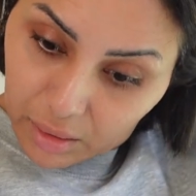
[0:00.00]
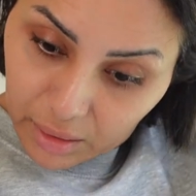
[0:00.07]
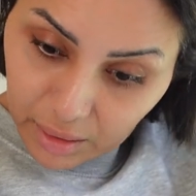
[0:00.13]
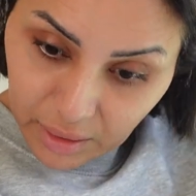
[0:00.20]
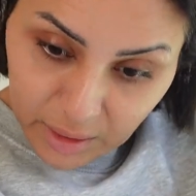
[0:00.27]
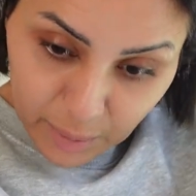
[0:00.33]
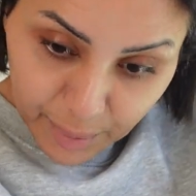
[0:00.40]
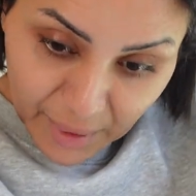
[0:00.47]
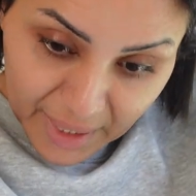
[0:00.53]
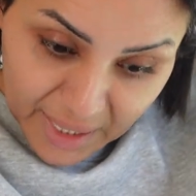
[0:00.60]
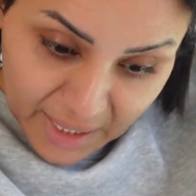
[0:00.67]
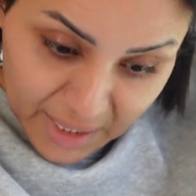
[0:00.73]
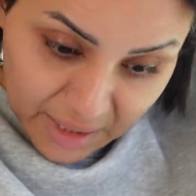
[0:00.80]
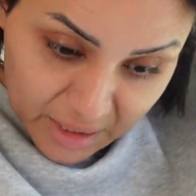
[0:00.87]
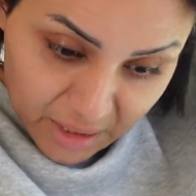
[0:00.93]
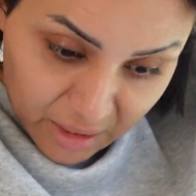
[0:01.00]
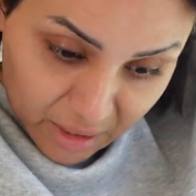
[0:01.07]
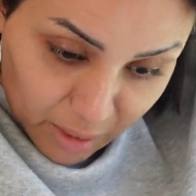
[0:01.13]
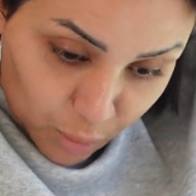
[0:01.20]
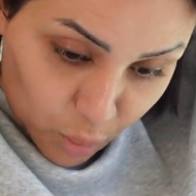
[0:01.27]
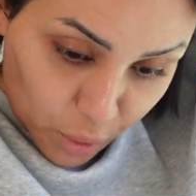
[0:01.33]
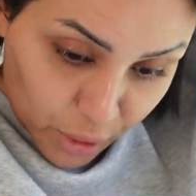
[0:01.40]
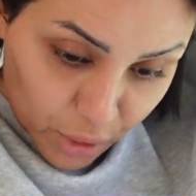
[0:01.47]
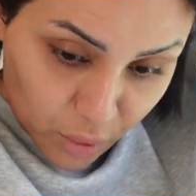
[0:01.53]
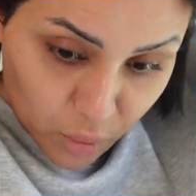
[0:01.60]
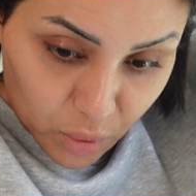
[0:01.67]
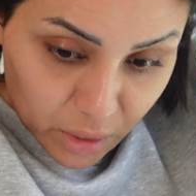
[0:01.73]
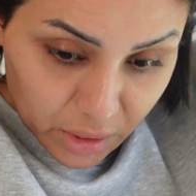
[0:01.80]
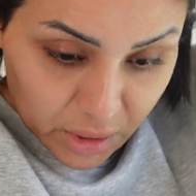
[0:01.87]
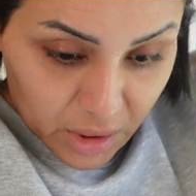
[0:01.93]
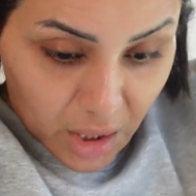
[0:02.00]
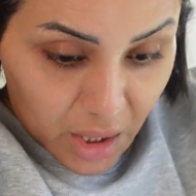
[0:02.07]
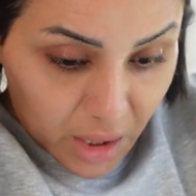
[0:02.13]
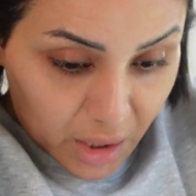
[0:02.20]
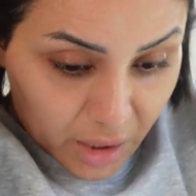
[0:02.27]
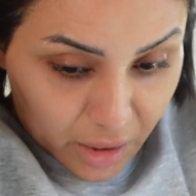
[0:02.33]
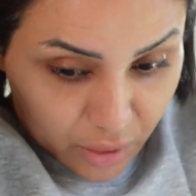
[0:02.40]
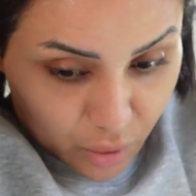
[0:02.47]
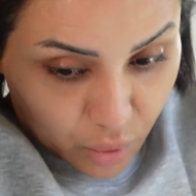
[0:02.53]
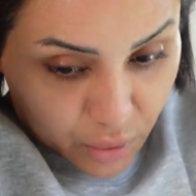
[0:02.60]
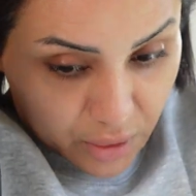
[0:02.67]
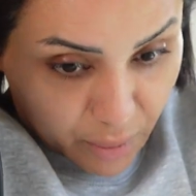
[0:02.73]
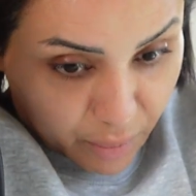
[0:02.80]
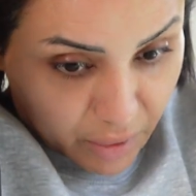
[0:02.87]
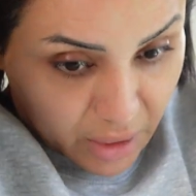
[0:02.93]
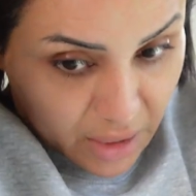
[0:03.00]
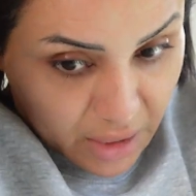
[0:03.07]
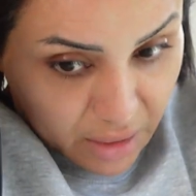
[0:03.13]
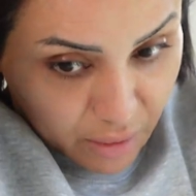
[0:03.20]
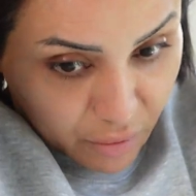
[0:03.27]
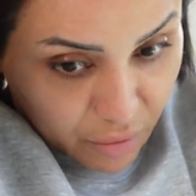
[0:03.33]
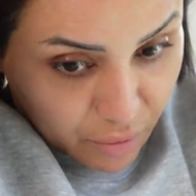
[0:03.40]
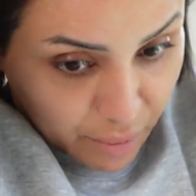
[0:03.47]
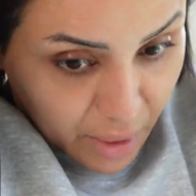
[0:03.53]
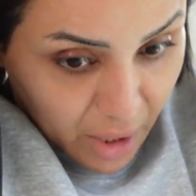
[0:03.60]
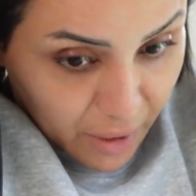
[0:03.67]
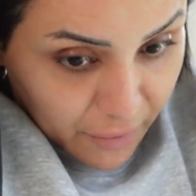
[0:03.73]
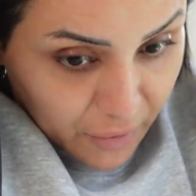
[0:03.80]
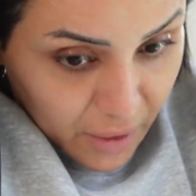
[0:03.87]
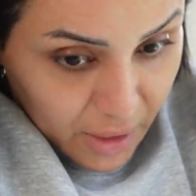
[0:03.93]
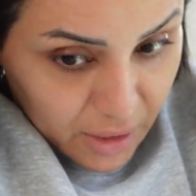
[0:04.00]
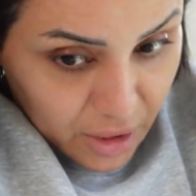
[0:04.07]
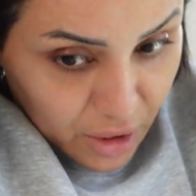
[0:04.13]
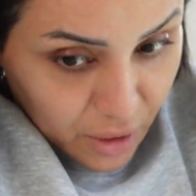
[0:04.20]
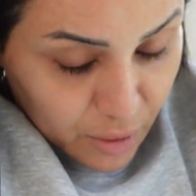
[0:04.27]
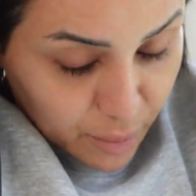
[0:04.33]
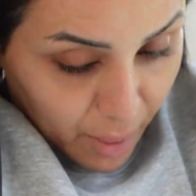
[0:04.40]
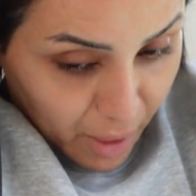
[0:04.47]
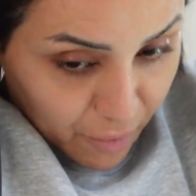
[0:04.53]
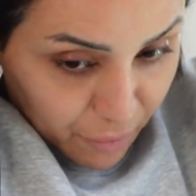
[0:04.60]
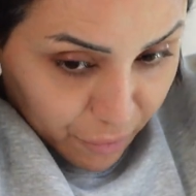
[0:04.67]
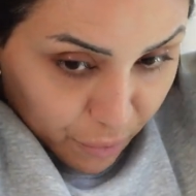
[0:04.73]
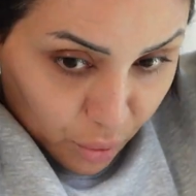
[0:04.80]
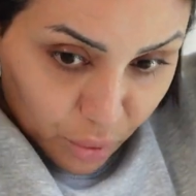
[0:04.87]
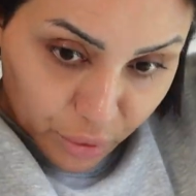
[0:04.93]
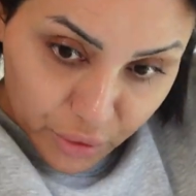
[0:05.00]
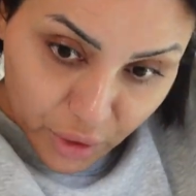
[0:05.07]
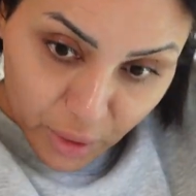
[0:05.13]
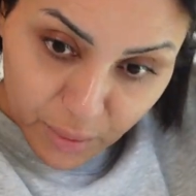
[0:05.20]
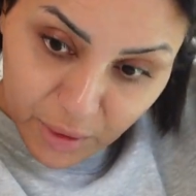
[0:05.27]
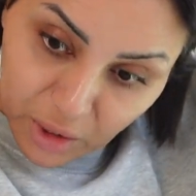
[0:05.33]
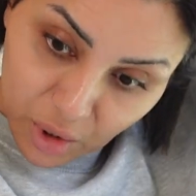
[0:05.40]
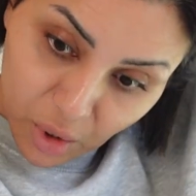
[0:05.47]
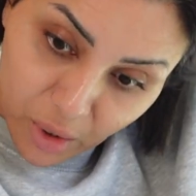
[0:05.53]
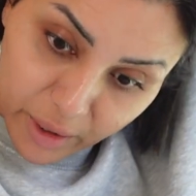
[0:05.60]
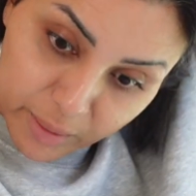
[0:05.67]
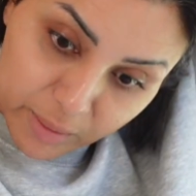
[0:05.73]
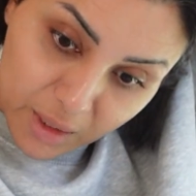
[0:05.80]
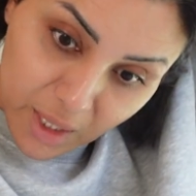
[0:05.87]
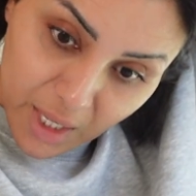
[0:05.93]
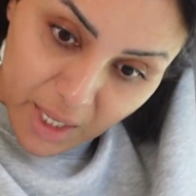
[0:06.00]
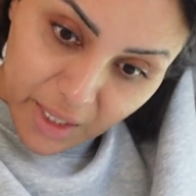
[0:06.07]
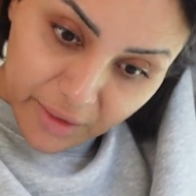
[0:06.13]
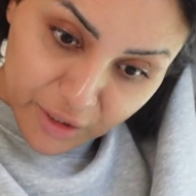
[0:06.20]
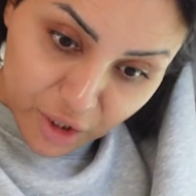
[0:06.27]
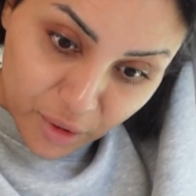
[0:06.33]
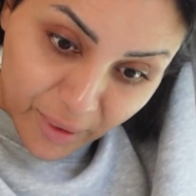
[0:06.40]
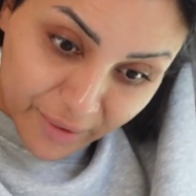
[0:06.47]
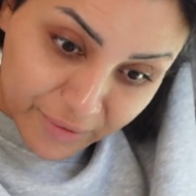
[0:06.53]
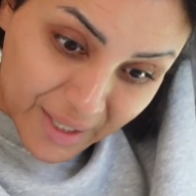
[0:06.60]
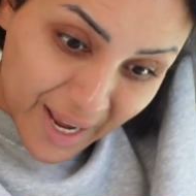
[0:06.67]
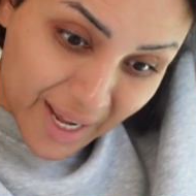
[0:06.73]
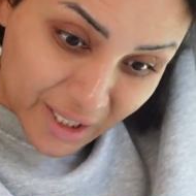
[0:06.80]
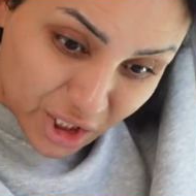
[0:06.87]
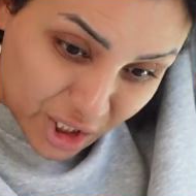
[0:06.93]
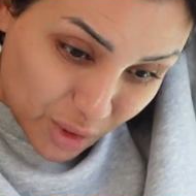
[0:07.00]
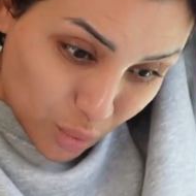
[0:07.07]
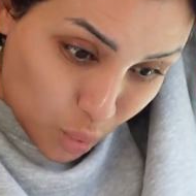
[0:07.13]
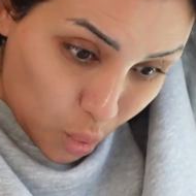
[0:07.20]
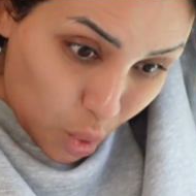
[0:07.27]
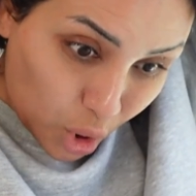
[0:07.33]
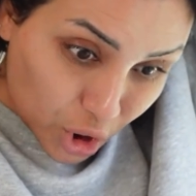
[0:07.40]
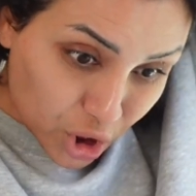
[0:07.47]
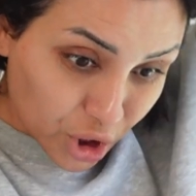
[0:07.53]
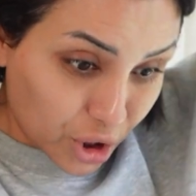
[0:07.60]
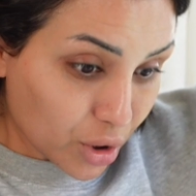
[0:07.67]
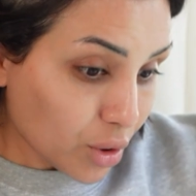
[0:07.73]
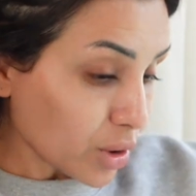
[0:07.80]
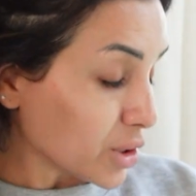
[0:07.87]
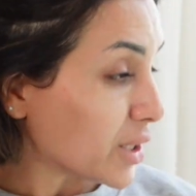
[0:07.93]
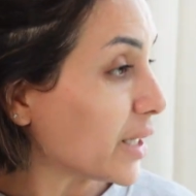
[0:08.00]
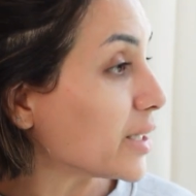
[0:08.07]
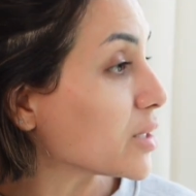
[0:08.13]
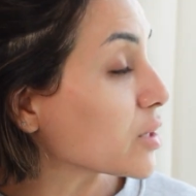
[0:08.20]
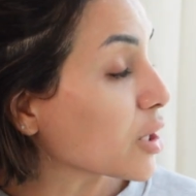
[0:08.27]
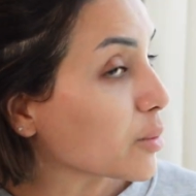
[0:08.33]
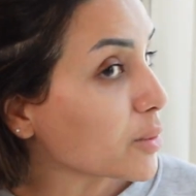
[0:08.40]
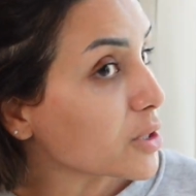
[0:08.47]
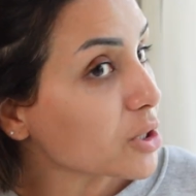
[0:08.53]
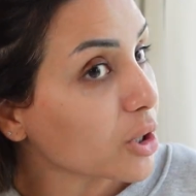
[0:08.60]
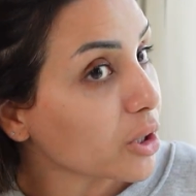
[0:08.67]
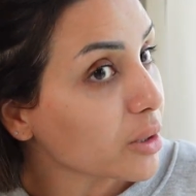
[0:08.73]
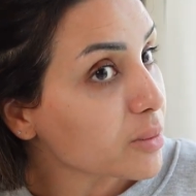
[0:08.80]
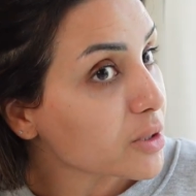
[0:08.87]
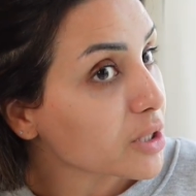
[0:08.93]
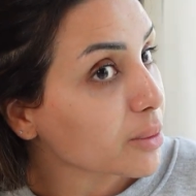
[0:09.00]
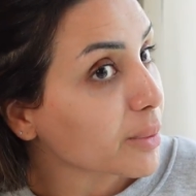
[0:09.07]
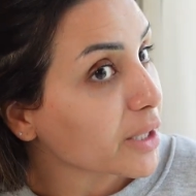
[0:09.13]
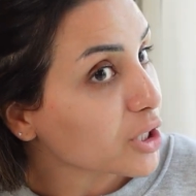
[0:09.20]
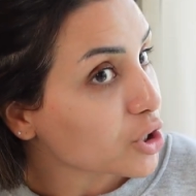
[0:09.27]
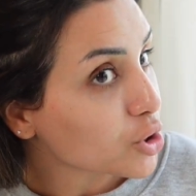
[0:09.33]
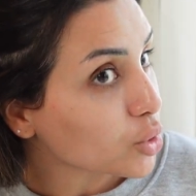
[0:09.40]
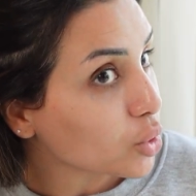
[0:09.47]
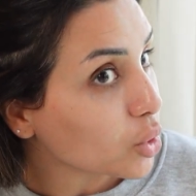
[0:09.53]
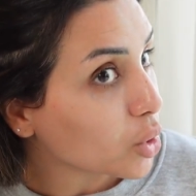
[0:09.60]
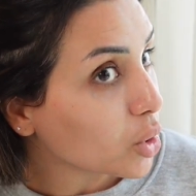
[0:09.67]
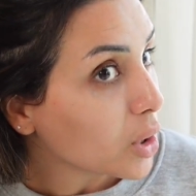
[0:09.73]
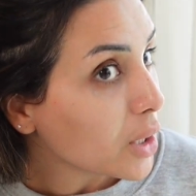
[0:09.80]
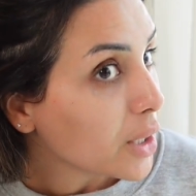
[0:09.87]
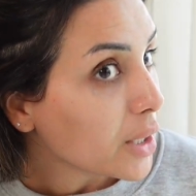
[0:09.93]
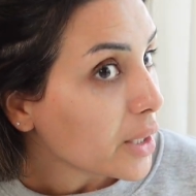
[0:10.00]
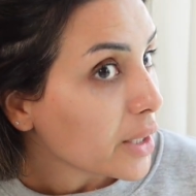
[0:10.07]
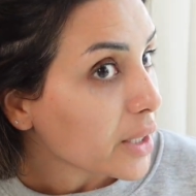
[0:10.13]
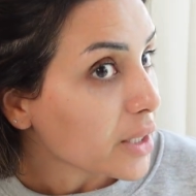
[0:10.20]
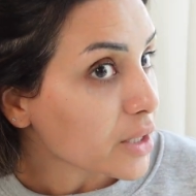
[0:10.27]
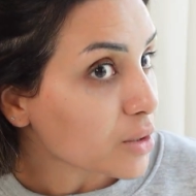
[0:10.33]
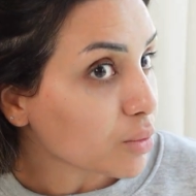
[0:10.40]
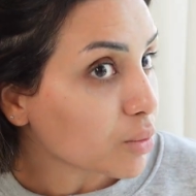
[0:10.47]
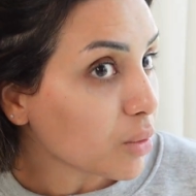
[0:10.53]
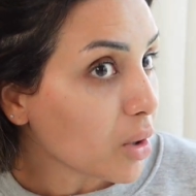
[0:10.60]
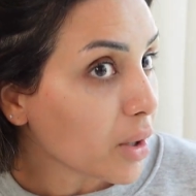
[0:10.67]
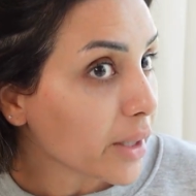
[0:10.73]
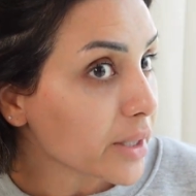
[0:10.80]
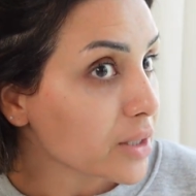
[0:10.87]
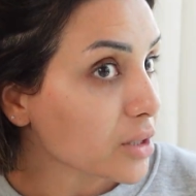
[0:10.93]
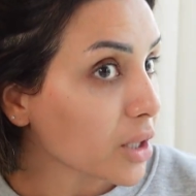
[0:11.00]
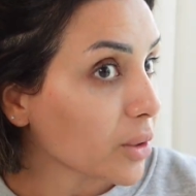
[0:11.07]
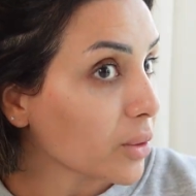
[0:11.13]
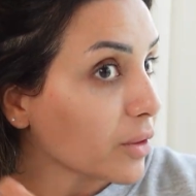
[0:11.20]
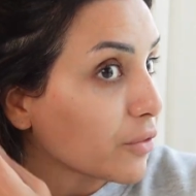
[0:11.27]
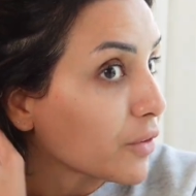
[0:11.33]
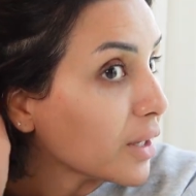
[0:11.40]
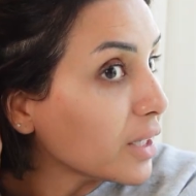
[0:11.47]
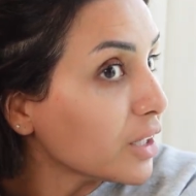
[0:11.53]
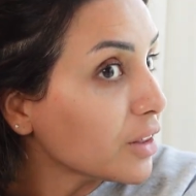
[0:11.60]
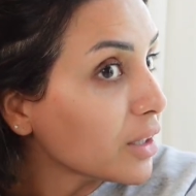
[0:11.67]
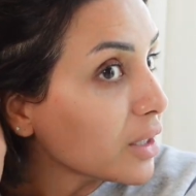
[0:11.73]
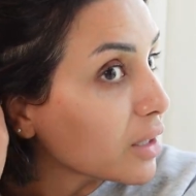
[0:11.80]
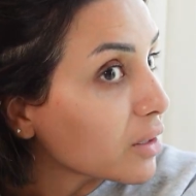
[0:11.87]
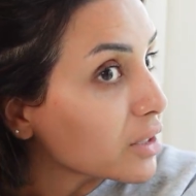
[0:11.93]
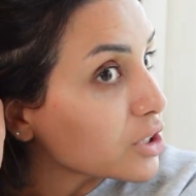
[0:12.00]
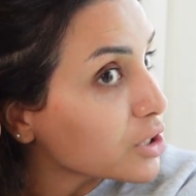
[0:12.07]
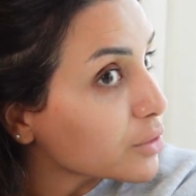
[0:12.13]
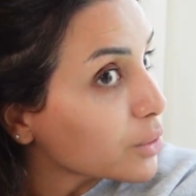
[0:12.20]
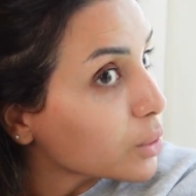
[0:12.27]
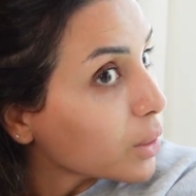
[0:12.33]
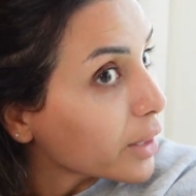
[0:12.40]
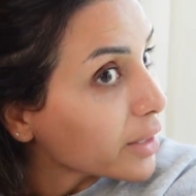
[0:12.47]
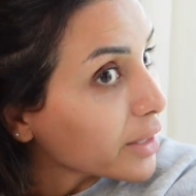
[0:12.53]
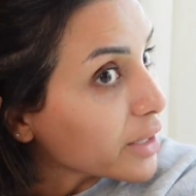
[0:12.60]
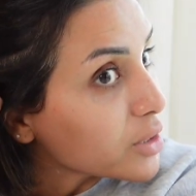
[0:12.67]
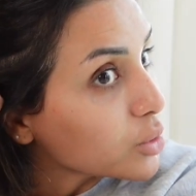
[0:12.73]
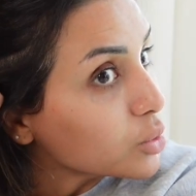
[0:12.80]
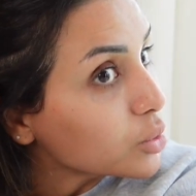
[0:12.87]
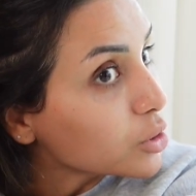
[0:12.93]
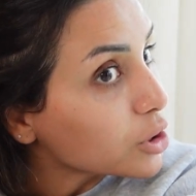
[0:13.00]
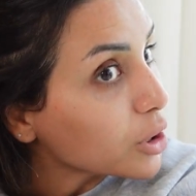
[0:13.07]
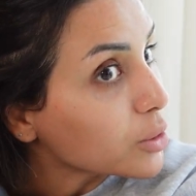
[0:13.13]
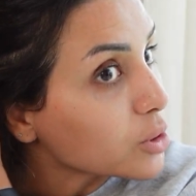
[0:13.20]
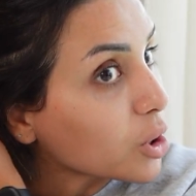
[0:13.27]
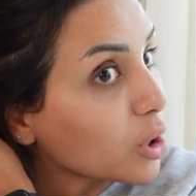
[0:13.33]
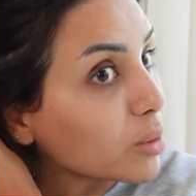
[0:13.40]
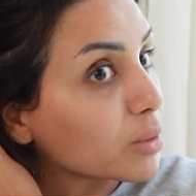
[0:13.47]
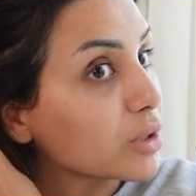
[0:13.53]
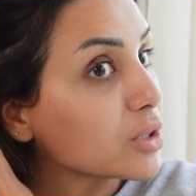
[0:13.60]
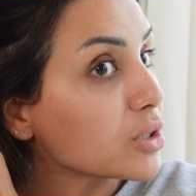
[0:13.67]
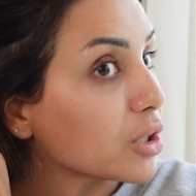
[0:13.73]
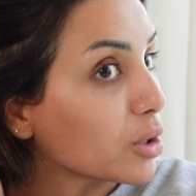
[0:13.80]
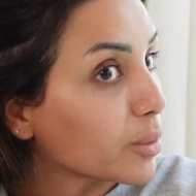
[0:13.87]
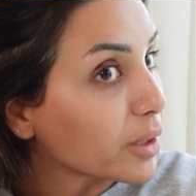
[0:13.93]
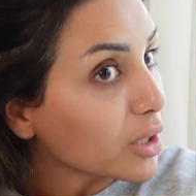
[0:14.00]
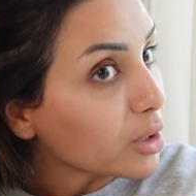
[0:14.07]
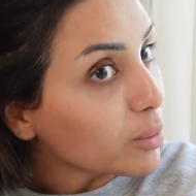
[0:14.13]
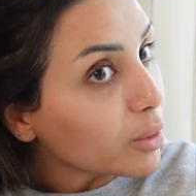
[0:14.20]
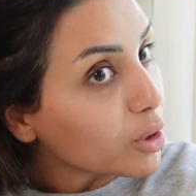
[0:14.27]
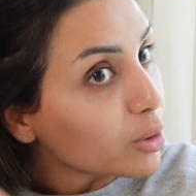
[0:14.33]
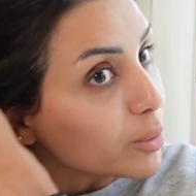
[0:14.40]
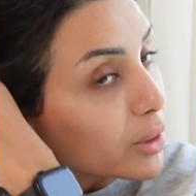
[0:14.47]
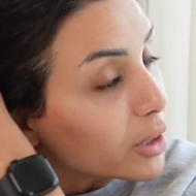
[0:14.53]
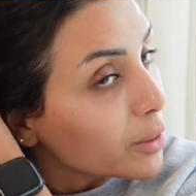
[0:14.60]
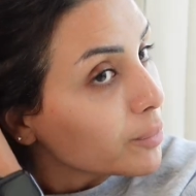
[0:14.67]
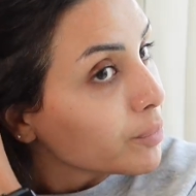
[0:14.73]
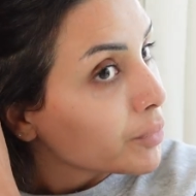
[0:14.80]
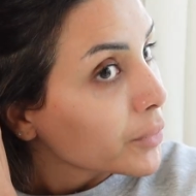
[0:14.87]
explaining to them what you want done, or something isn't perfect, it goes back and forth so many times, then you have to actually watch the content so many times to make sure it's right. So if anything, I just feel like that's also time consuming at the moment.